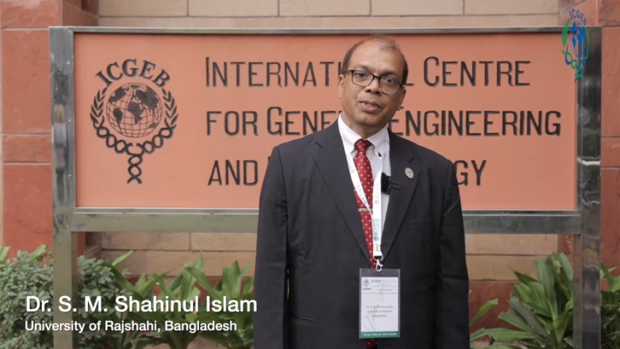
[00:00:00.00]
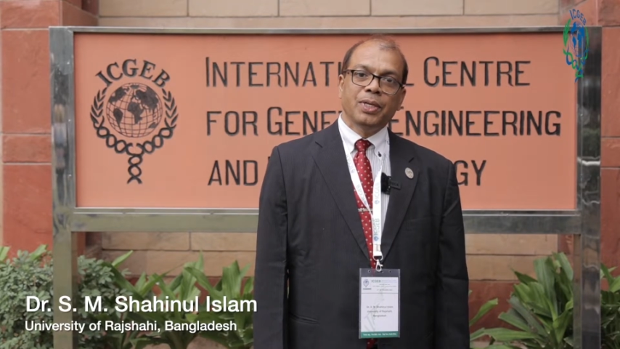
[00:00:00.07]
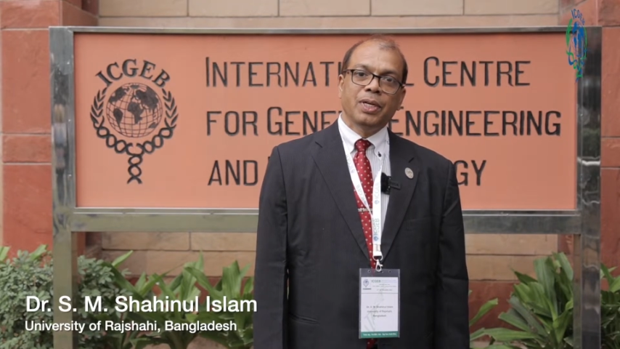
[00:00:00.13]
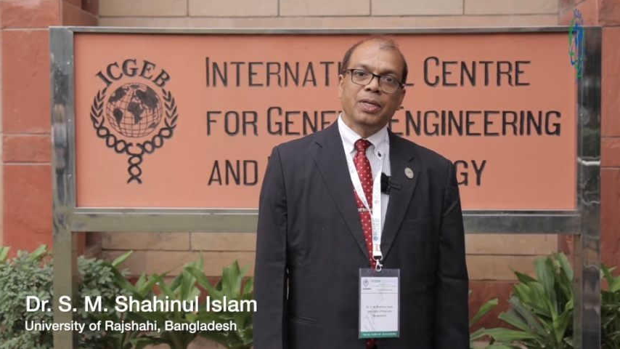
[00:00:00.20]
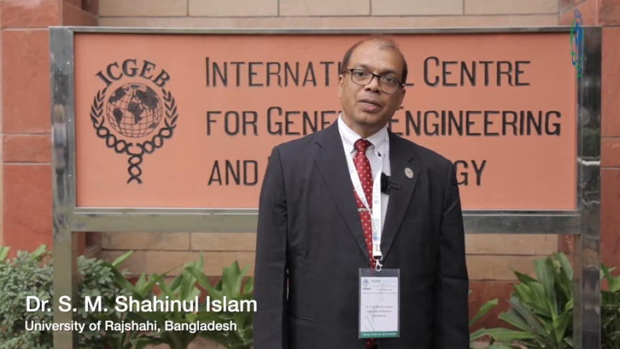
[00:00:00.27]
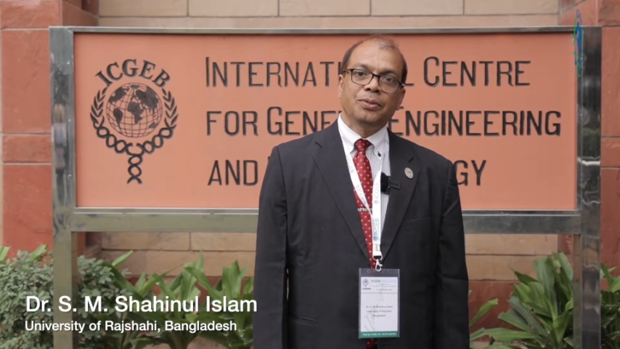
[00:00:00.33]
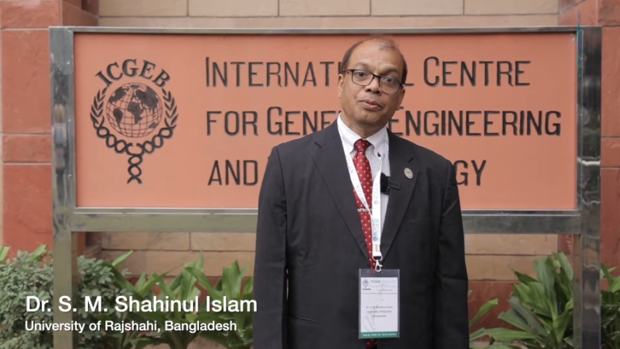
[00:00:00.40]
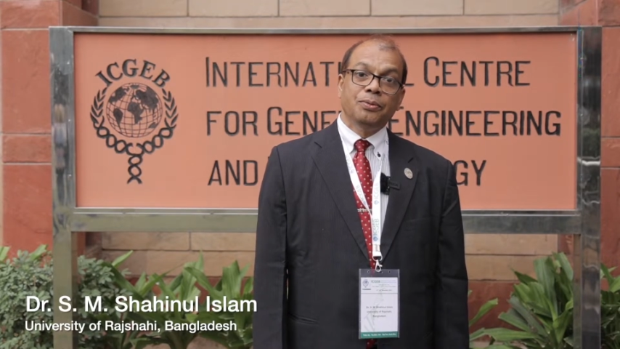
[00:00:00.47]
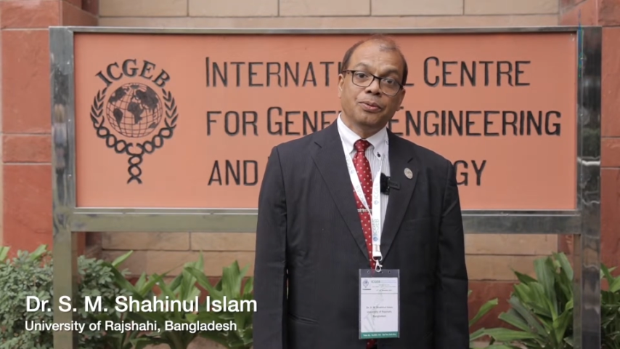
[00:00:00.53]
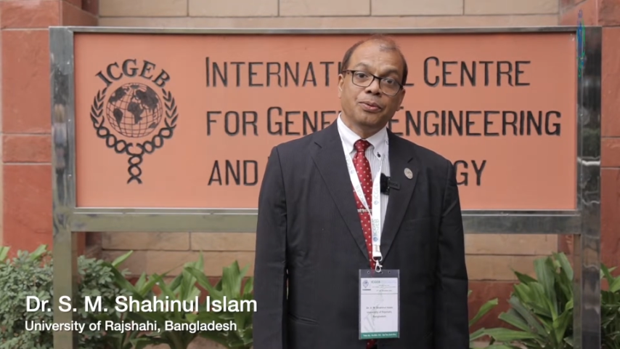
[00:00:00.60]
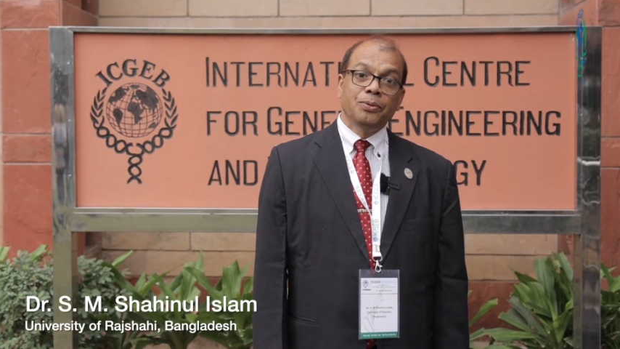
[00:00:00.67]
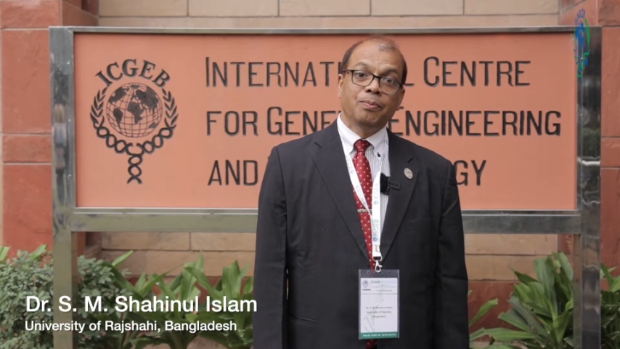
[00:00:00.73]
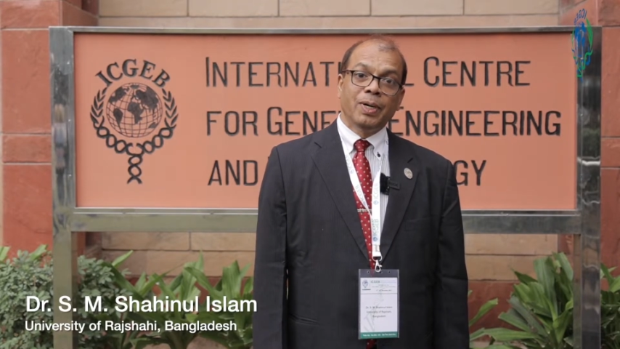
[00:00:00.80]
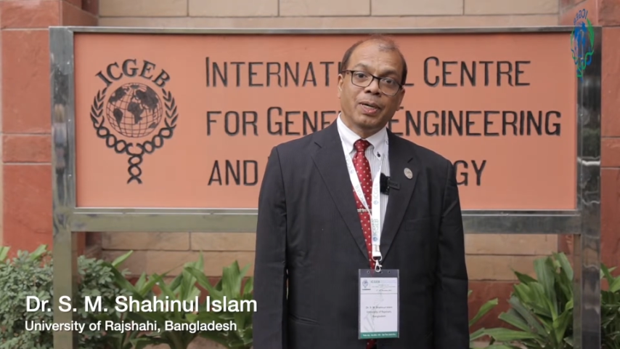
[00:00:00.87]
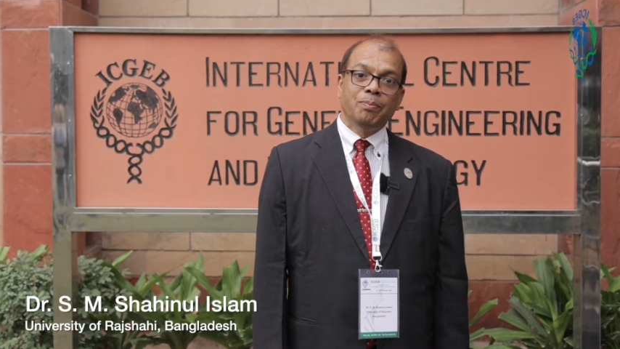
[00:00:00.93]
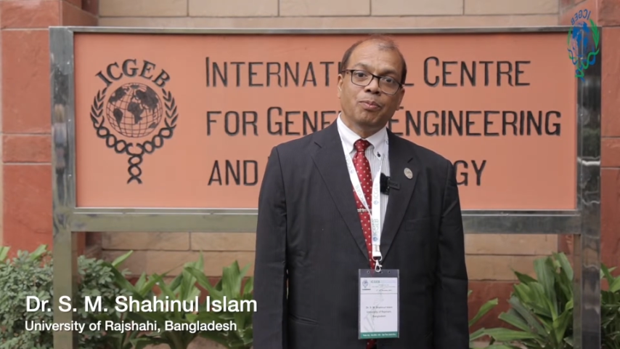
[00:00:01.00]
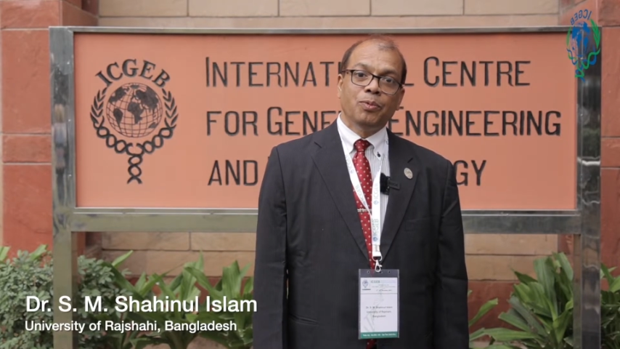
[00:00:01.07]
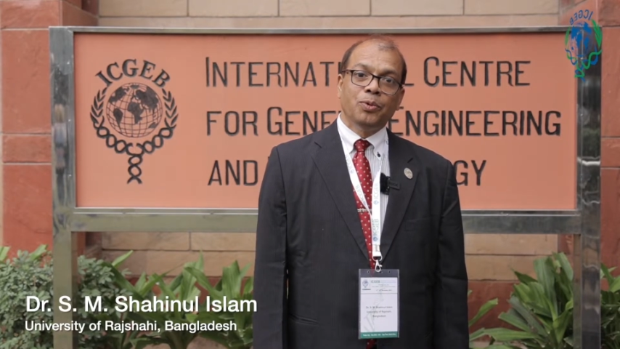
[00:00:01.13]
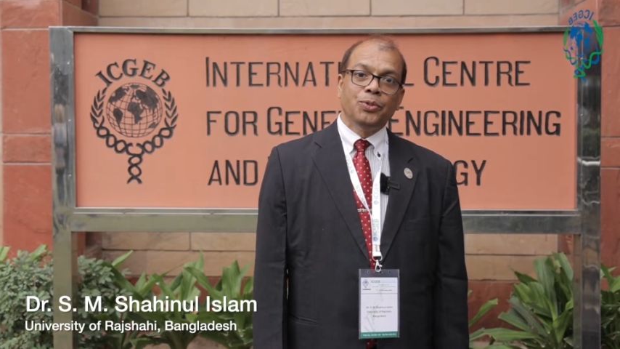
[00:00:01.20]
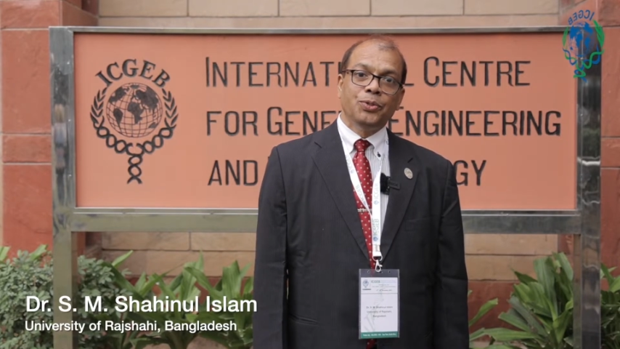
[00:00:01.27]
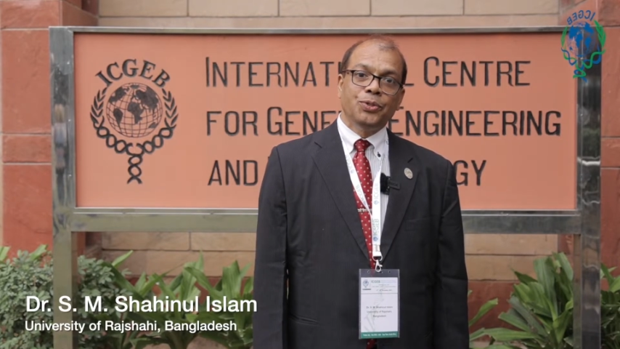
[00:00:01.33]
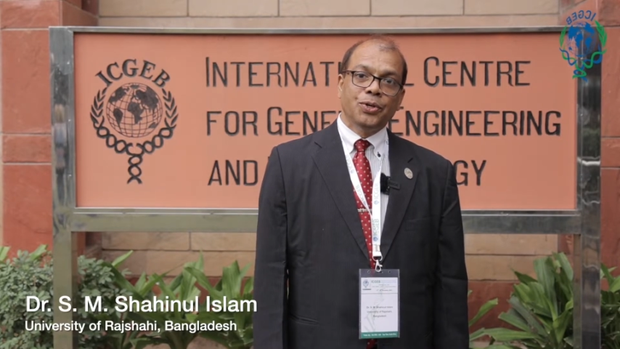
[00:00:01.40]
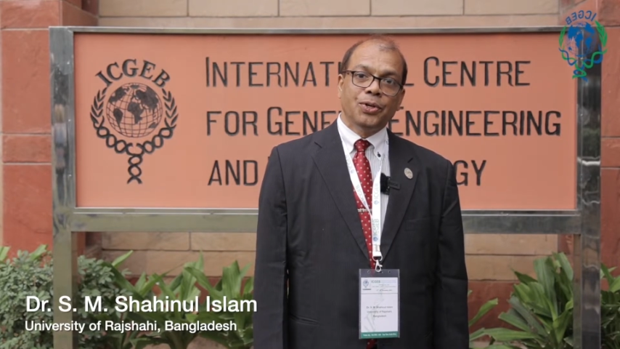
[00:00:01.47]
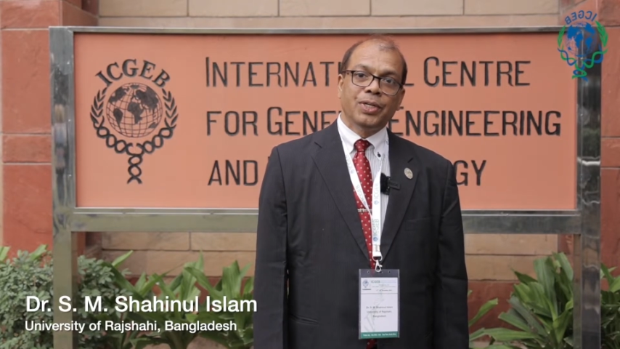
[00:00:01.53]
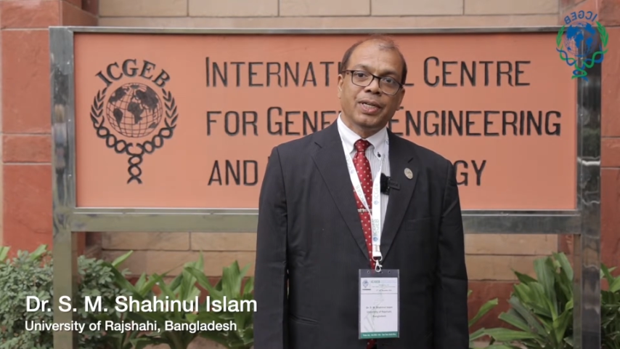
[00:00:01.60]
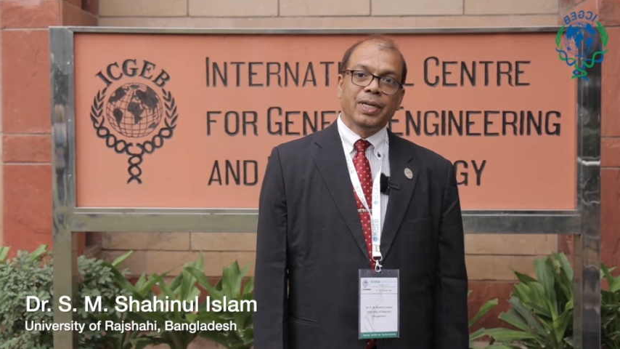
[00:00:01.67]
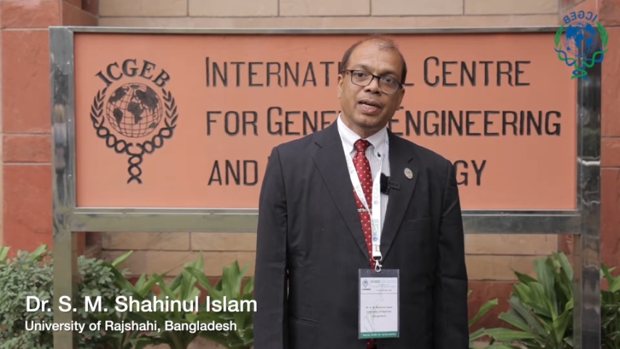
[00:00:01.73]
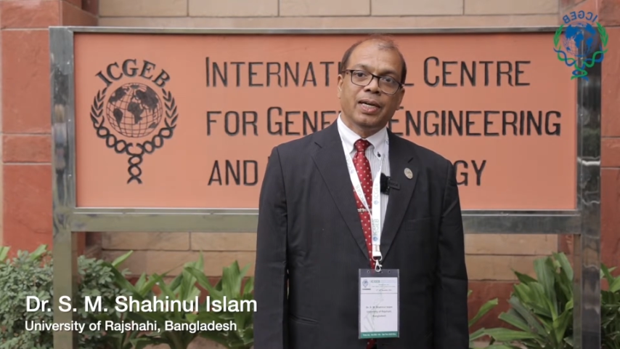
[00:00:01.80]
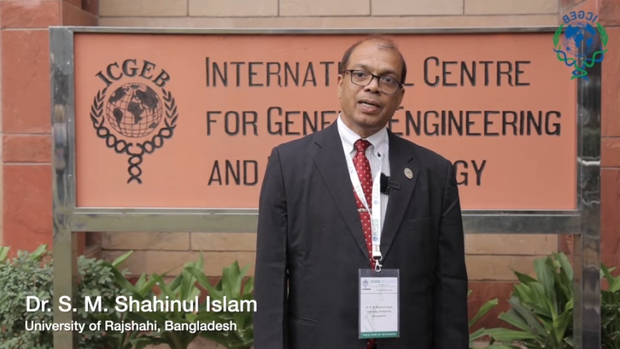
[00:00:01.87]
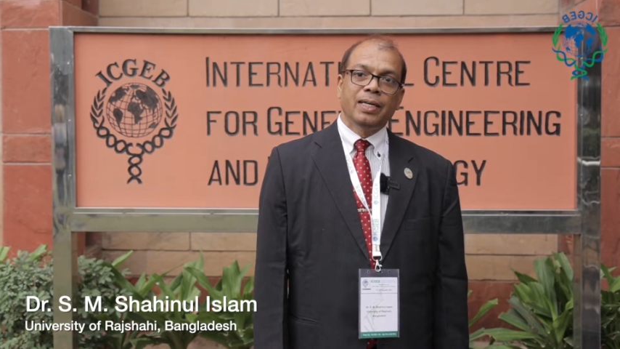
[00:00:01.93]
Delhi to do my postdoc
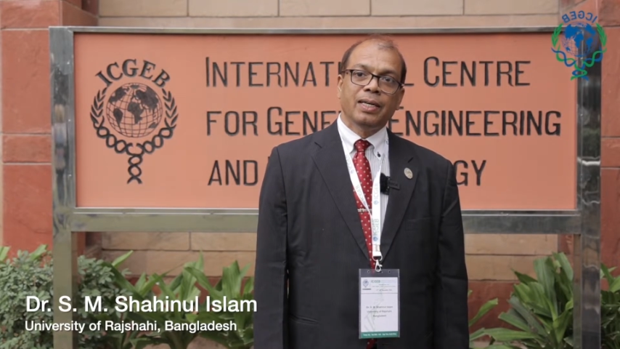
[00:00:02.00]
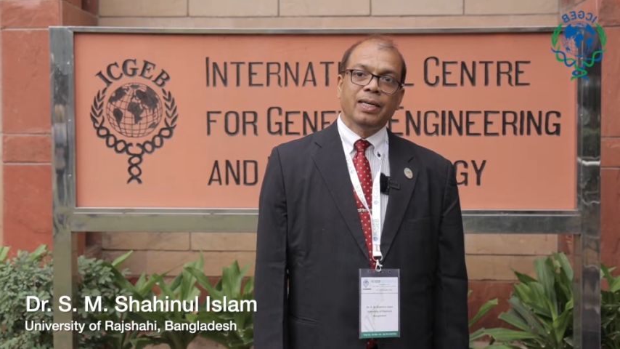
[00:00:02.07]
here.